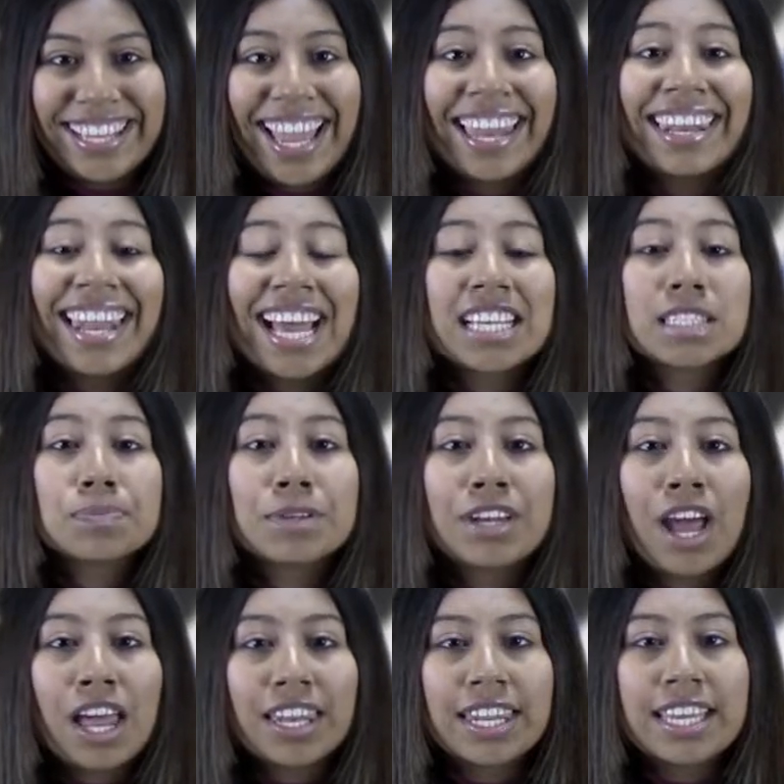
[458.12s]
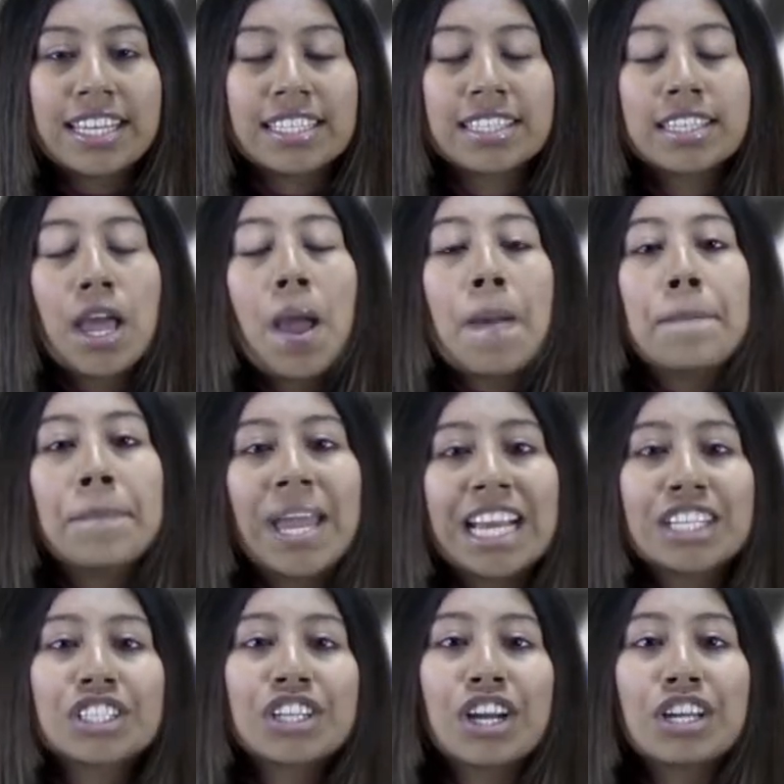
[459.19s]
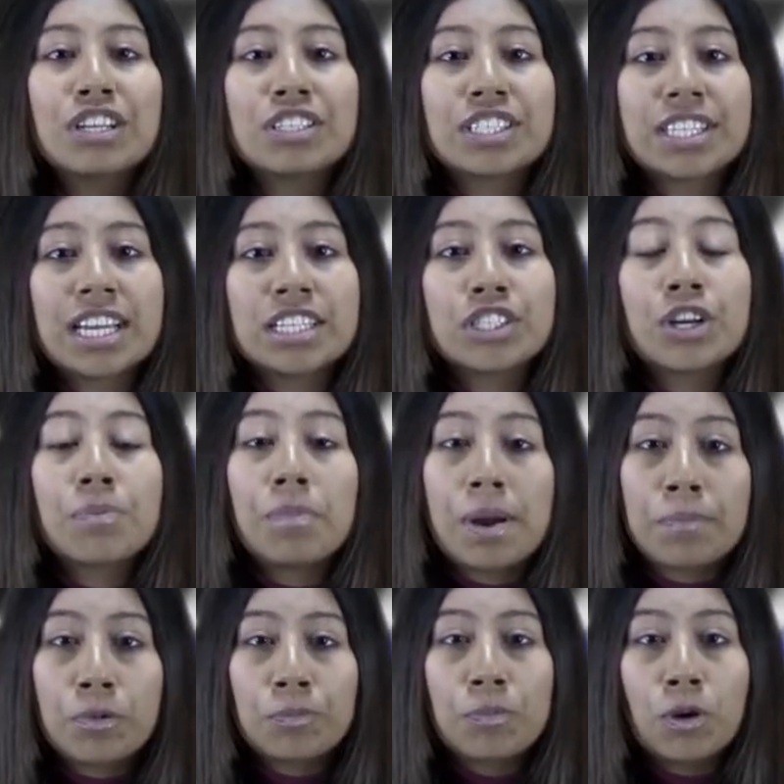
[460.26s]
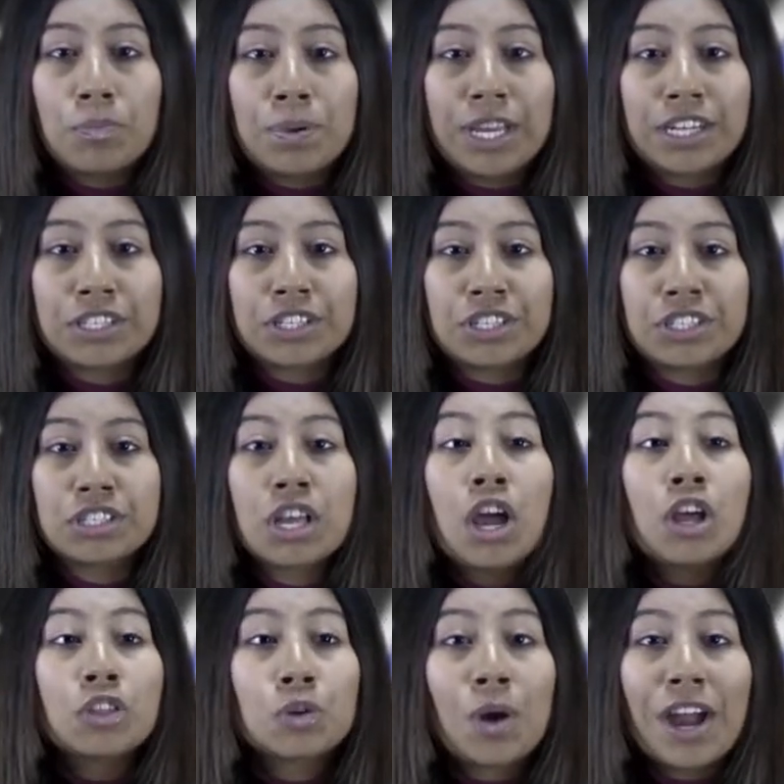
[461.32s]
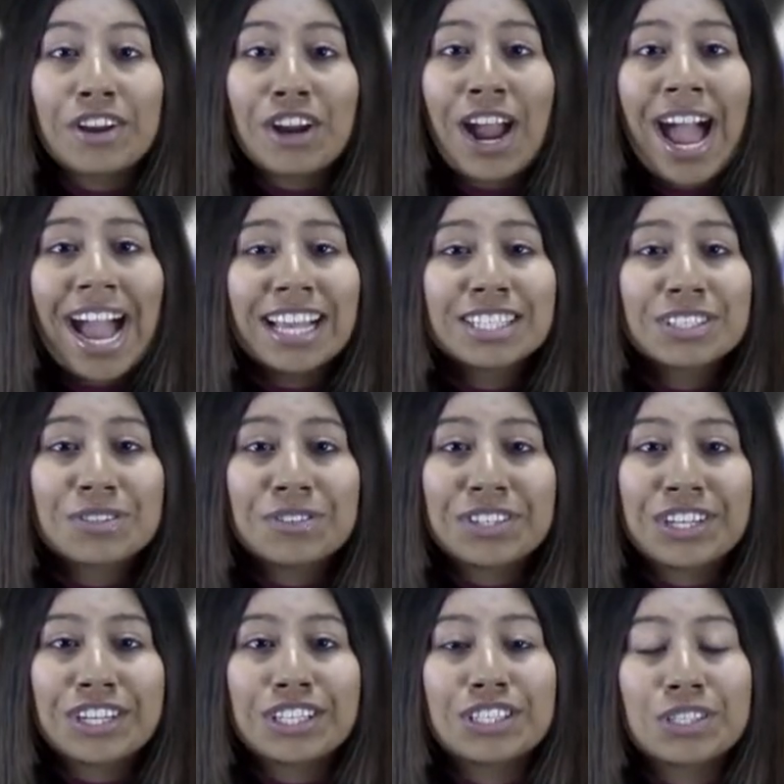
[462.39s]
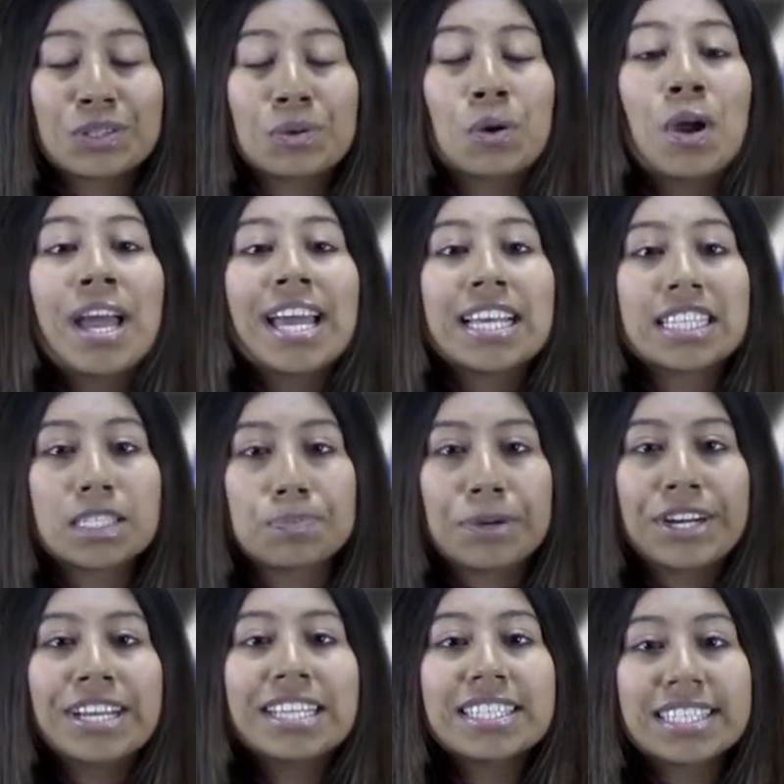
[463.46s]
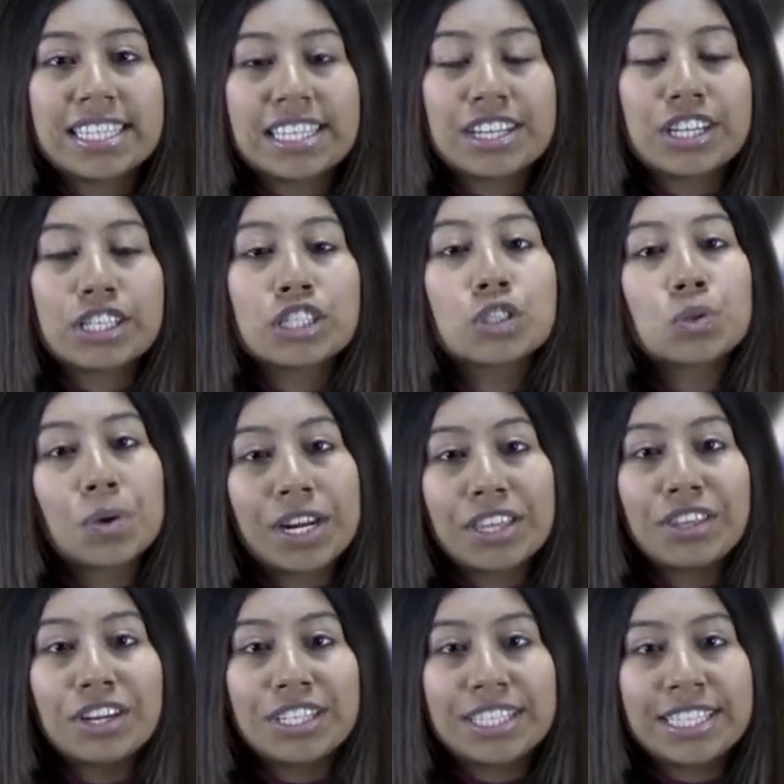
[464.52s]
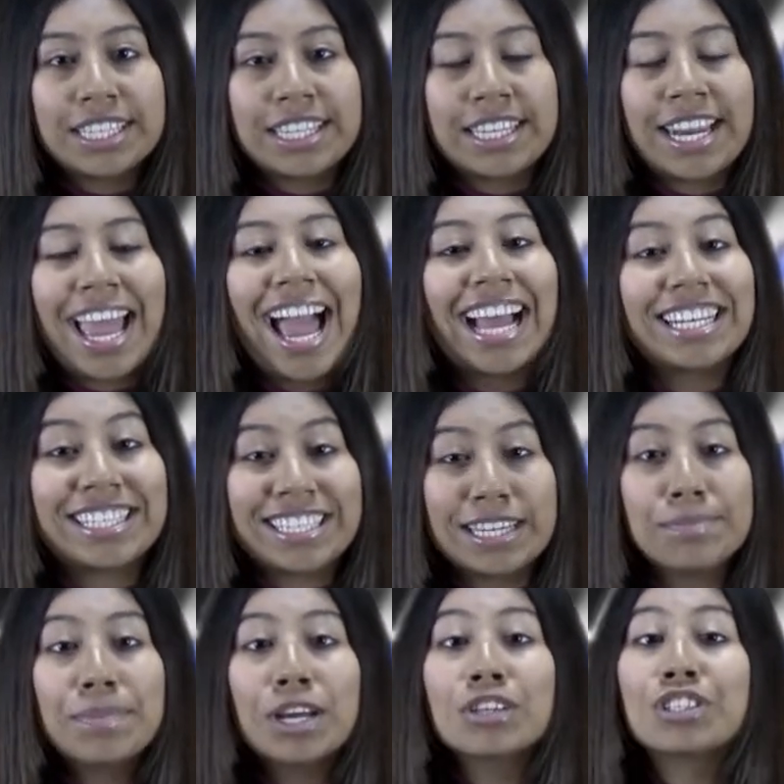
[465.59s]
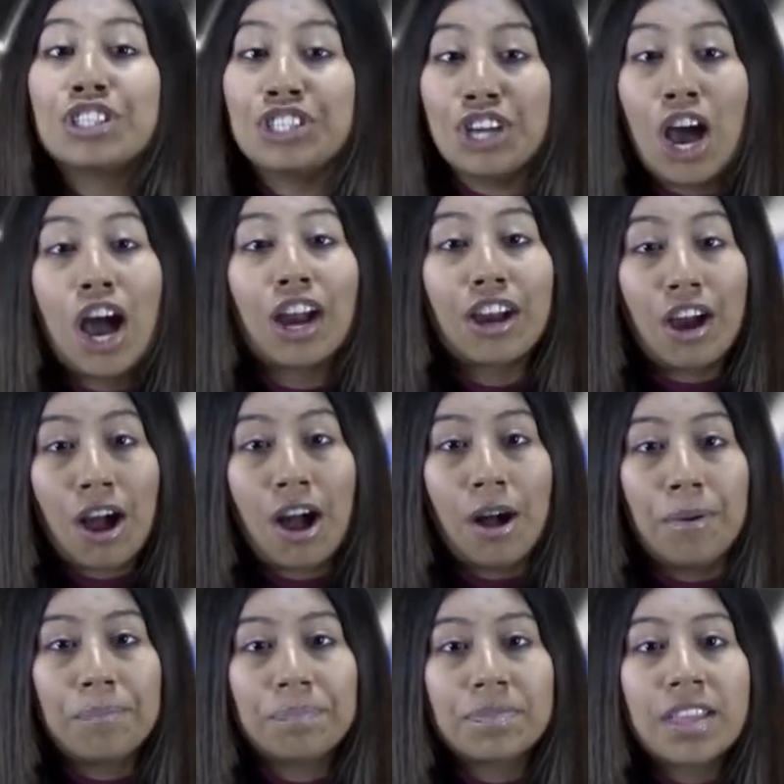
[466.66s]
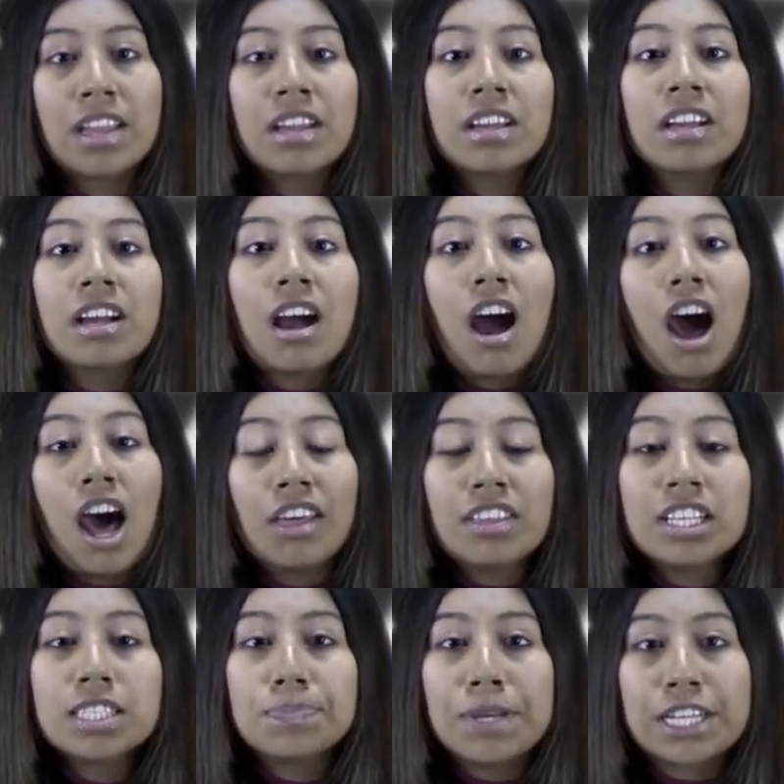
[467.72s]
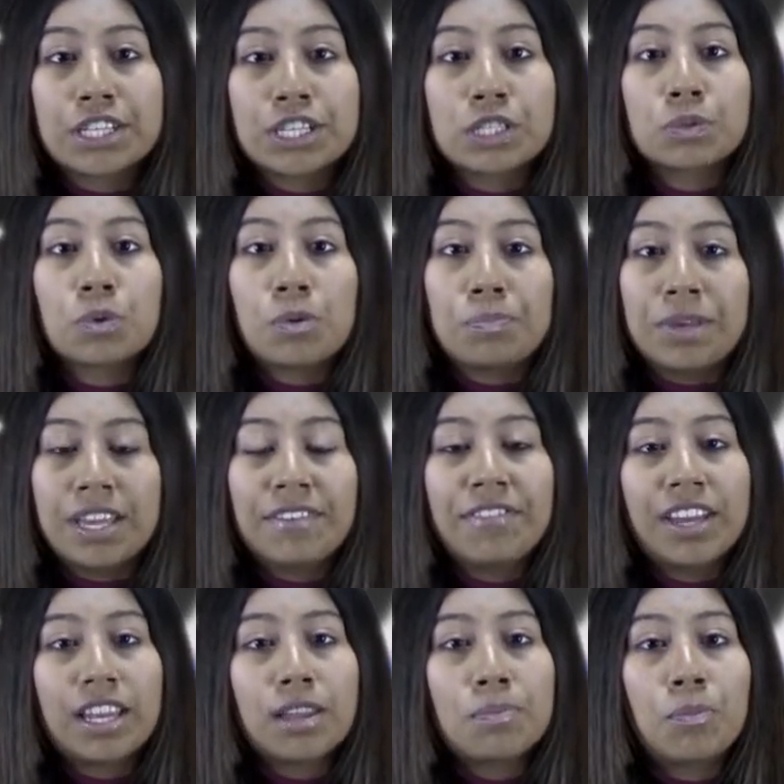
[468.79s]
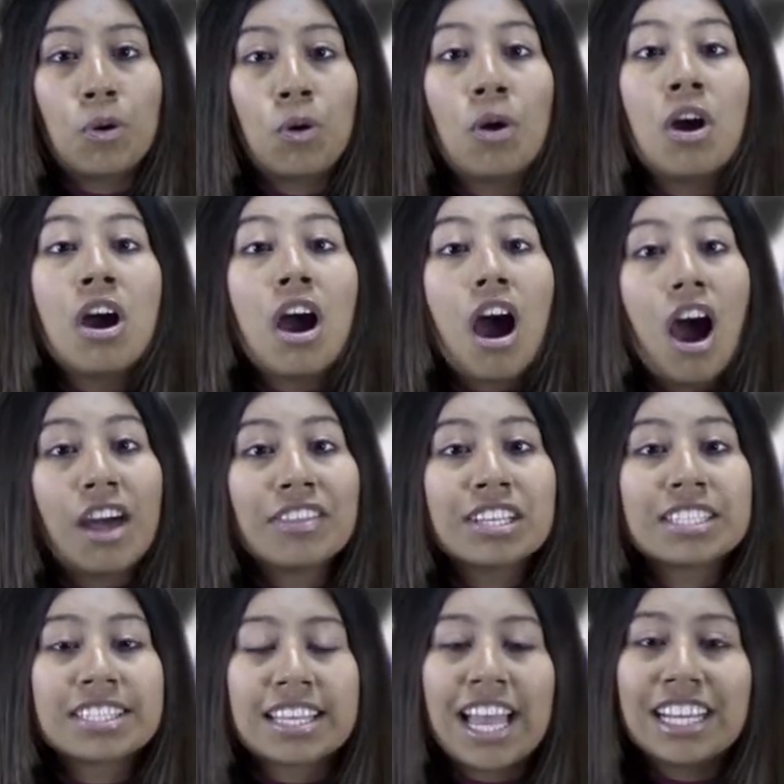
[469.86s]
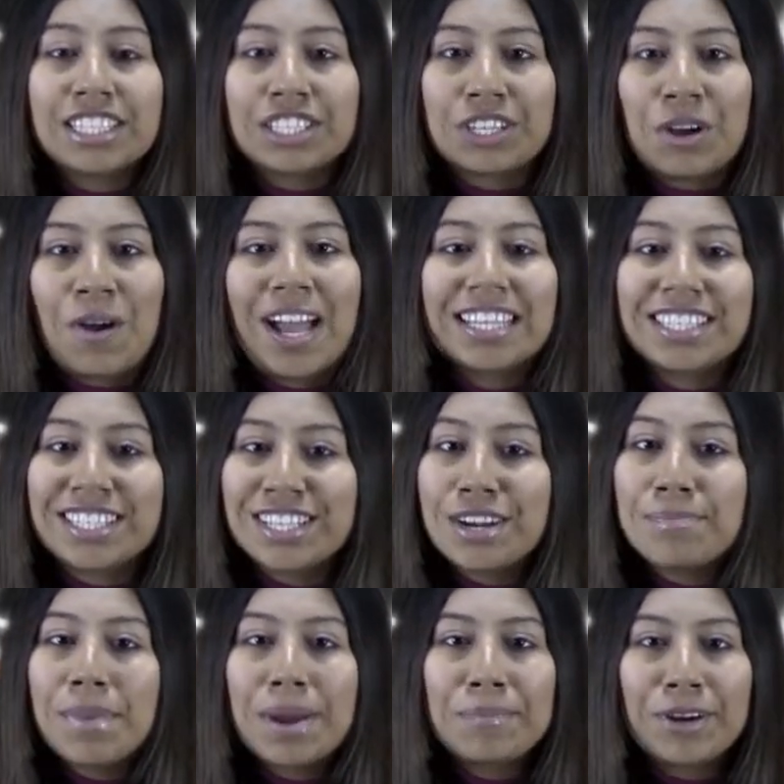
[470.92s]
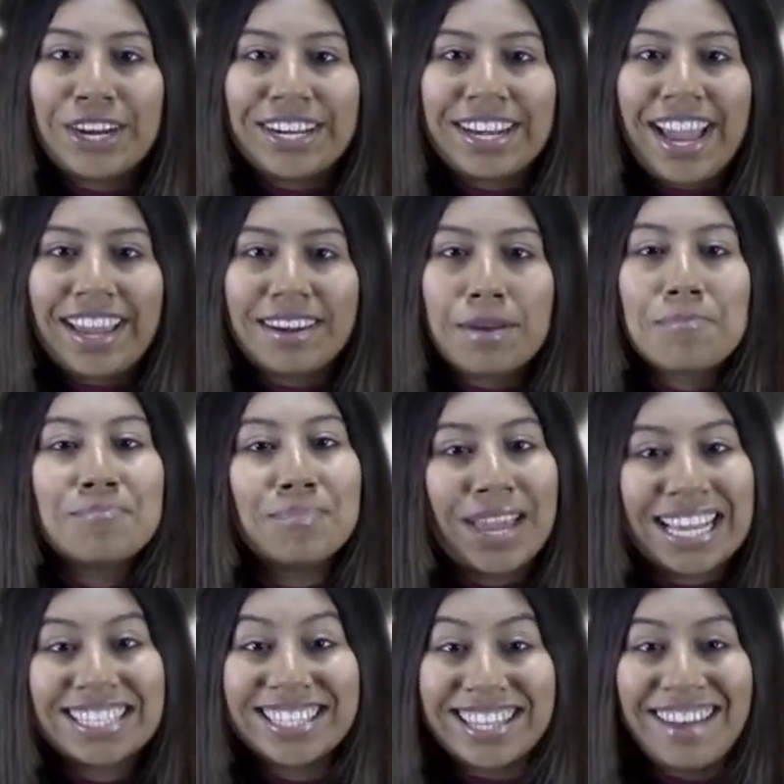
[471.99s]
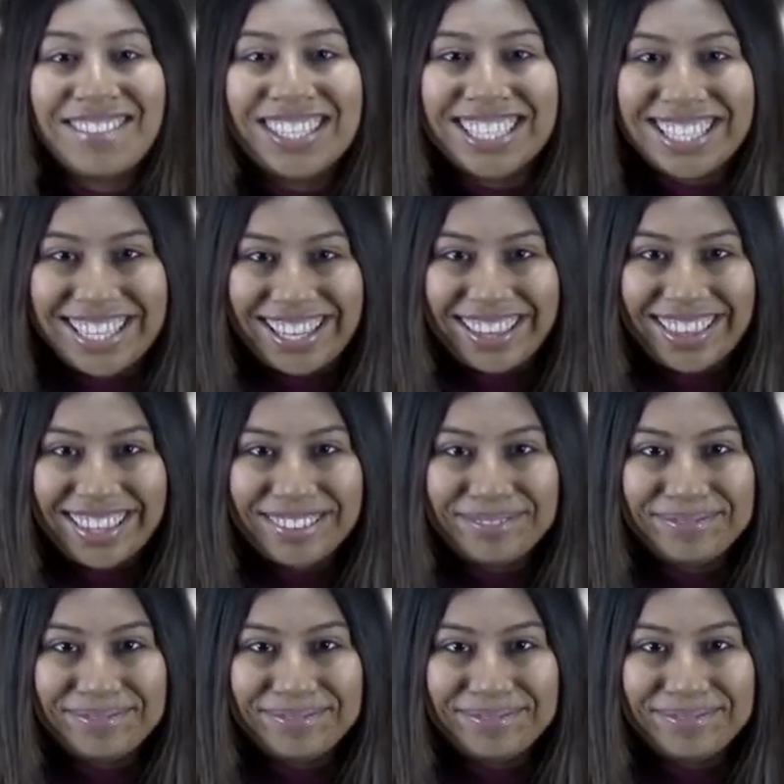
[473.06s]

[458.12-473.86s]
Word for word: And last but not least, make sure you send your memorable pictures throughout your high school years to Hesperia Seniors 2013 at gmail.com. All these pictures will be available on the slideshow at Senior Memory Night, May 17th.